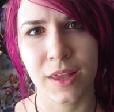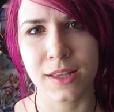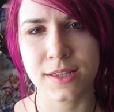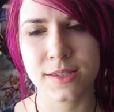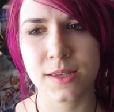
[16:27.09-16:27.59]

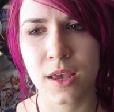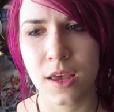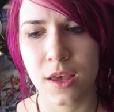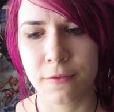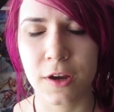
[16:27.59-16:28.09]
It's
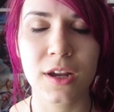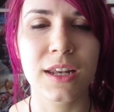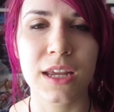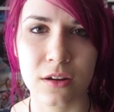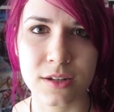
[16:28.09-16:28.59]
very
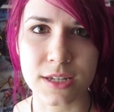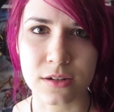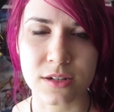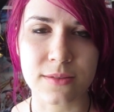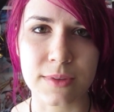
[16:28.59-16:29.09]
near and
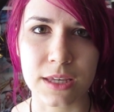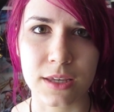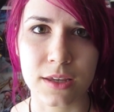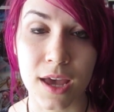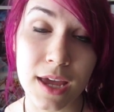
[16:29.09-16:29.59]
dear to me.